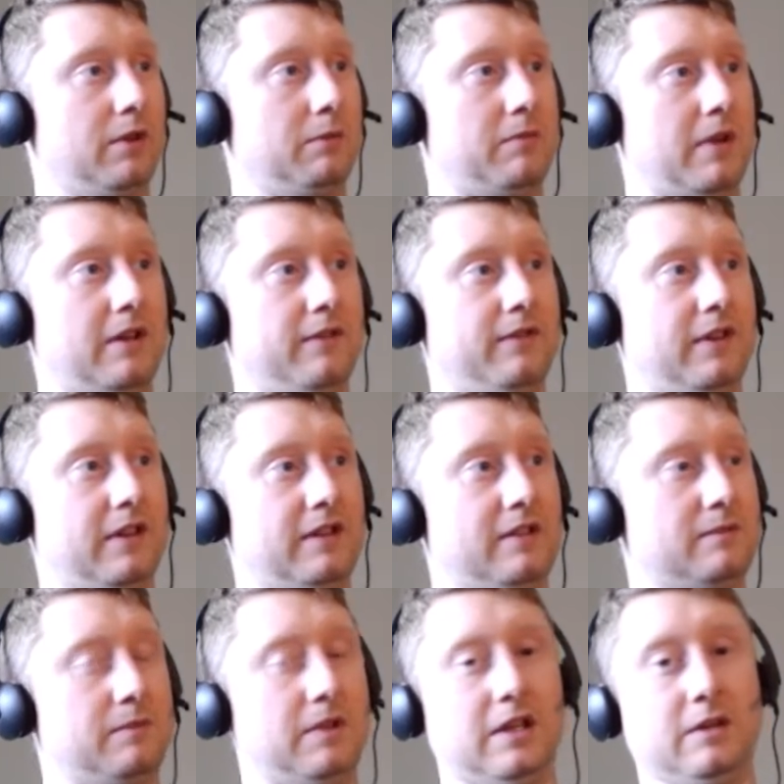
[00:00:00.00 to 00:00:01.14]
real benefit
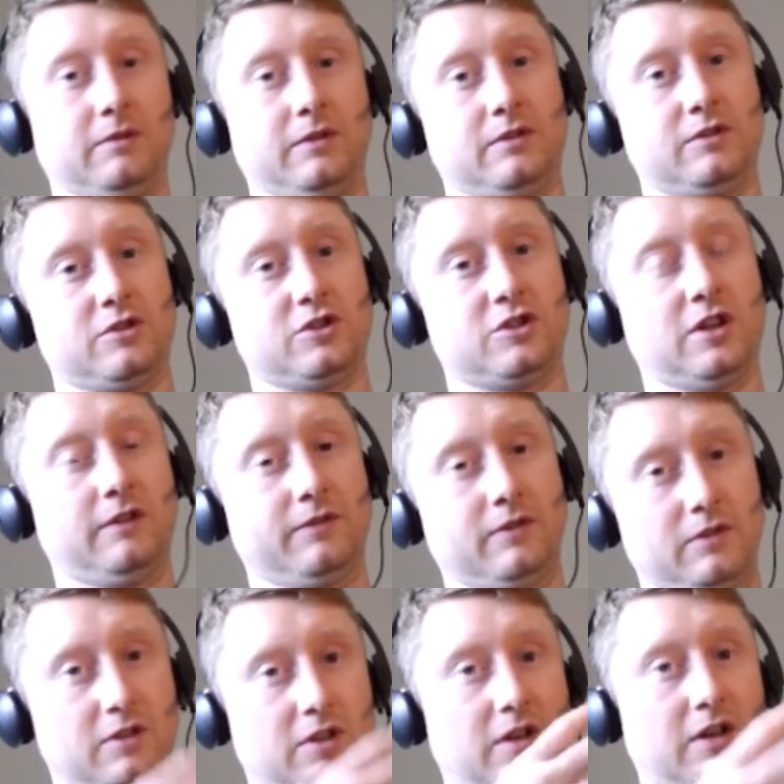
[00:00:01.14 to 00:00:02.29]
is being able to
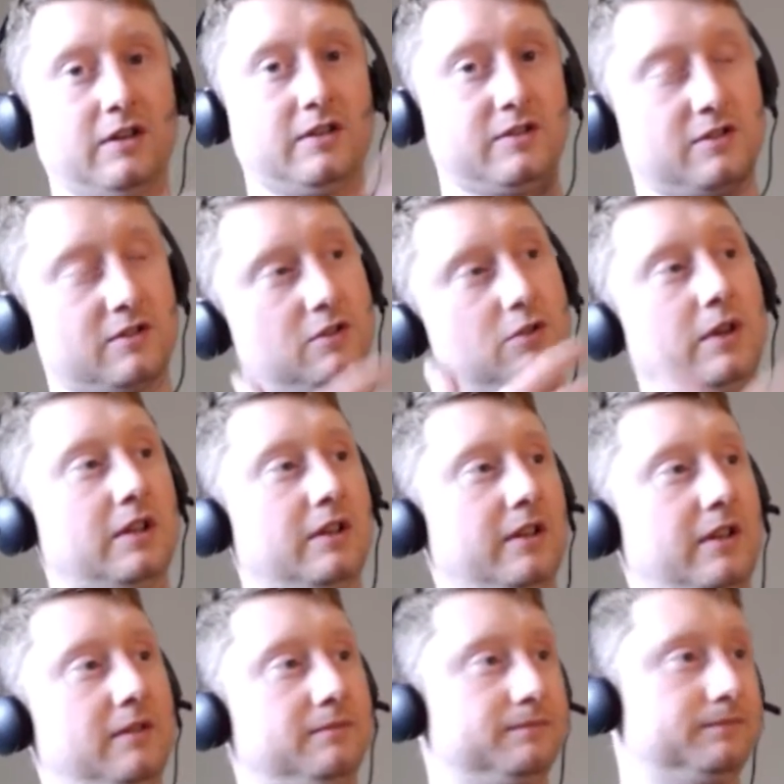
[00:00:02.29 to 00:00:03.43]
shuffle cards
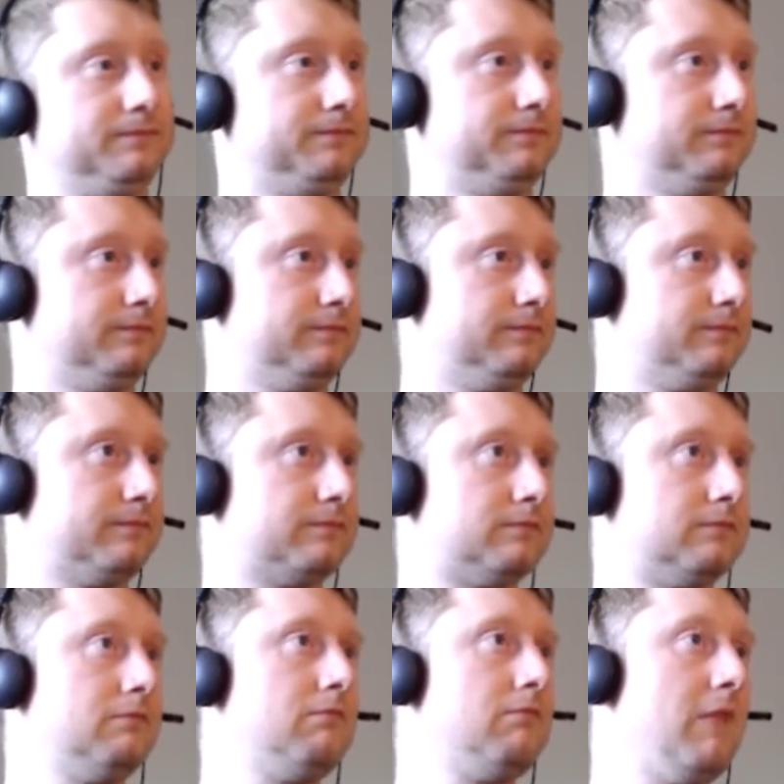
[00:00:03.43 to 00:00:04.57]
quickly.
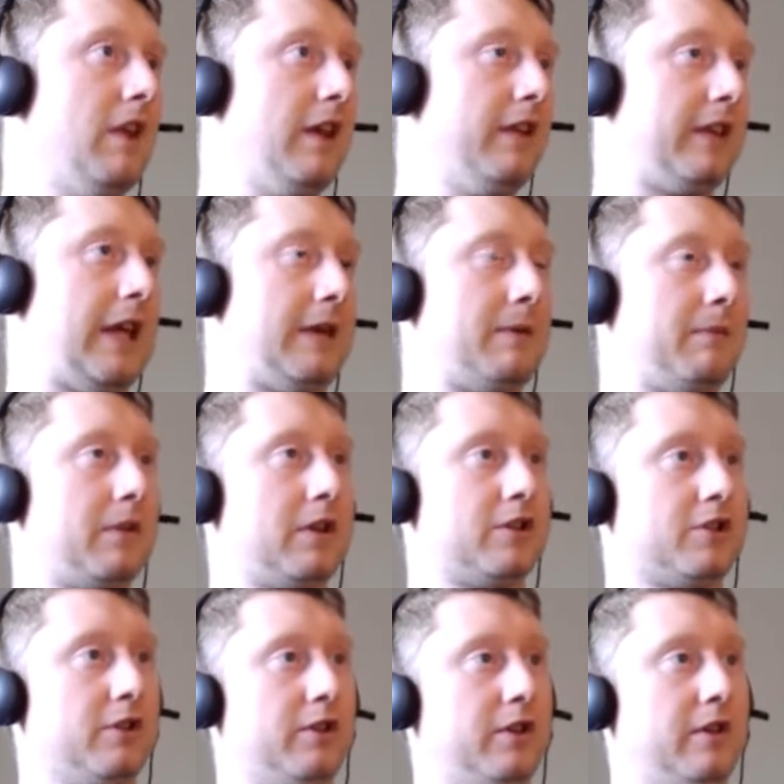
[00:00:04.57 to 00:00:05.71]
The game I'm going to
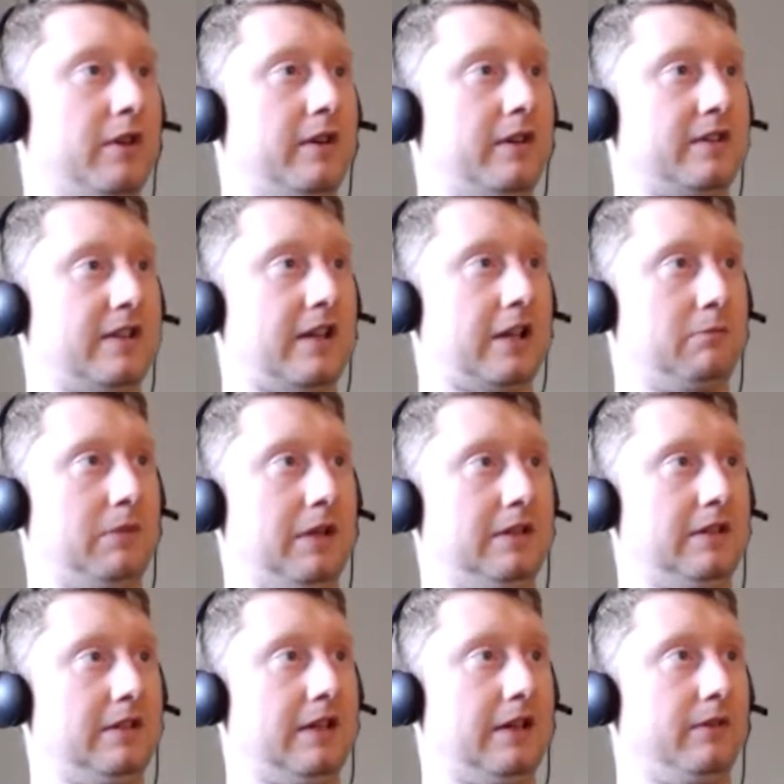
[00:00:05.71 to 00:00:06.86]
show you here in a second,
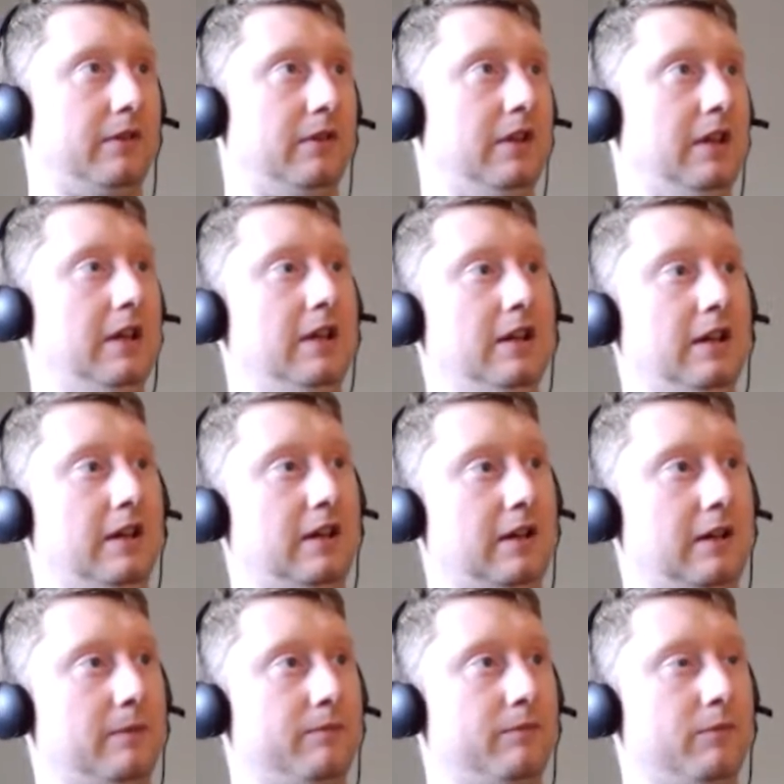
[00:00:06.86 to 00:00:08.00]
Beat the Devil,
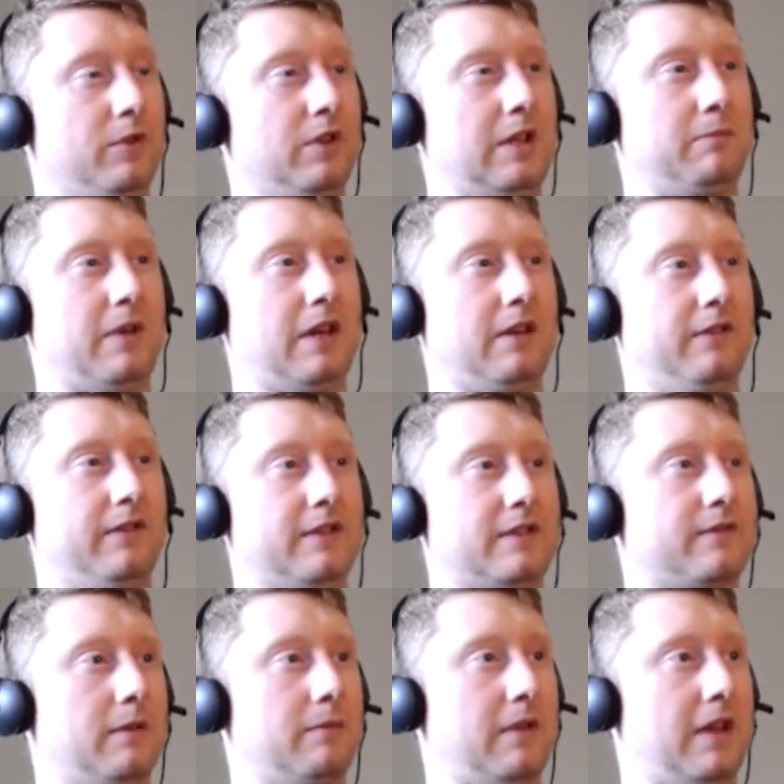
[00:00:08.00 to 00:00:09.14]
really benefits
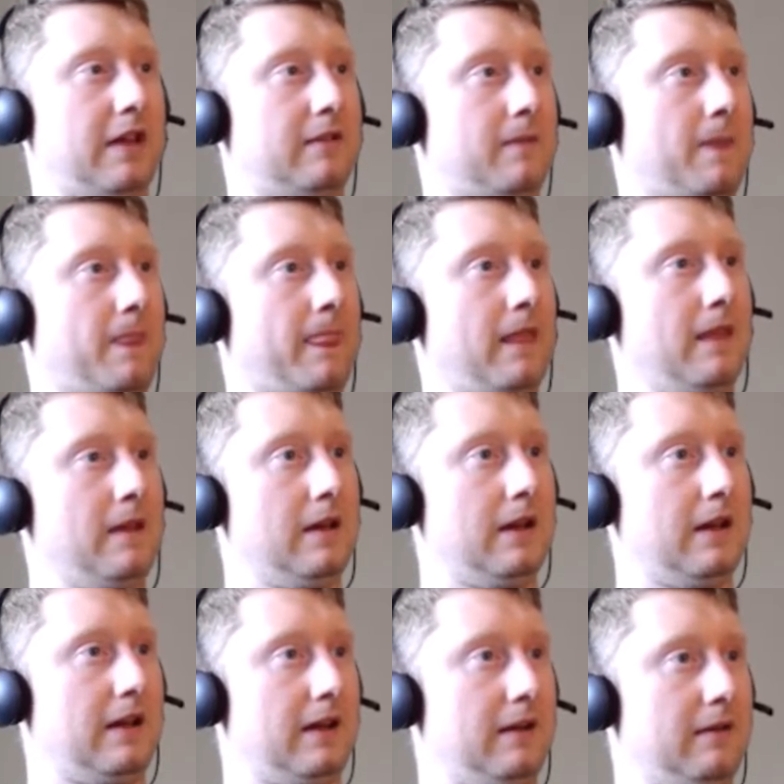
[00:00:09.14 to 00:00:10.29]
from that.
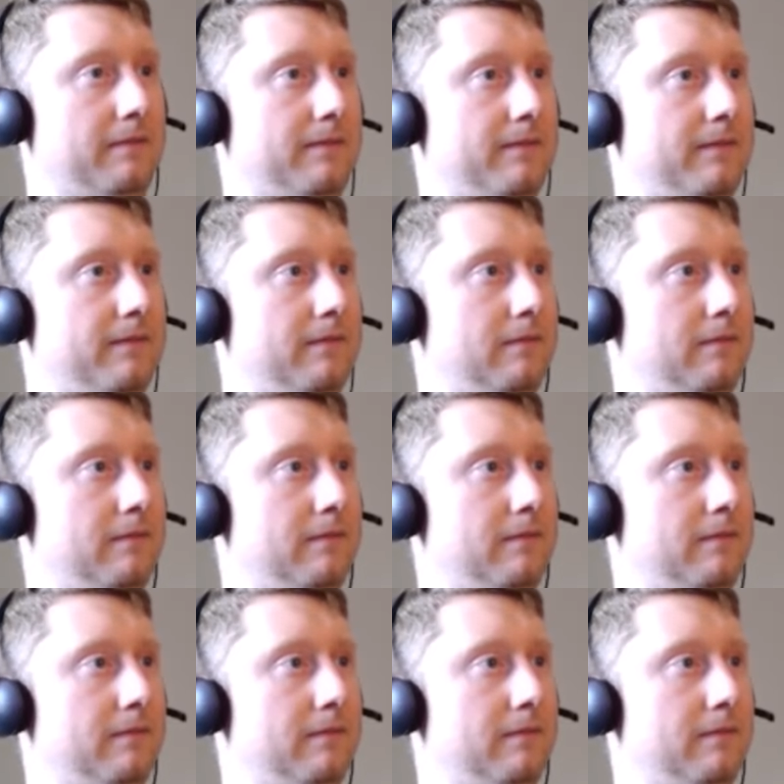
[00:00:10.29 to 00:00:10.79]
And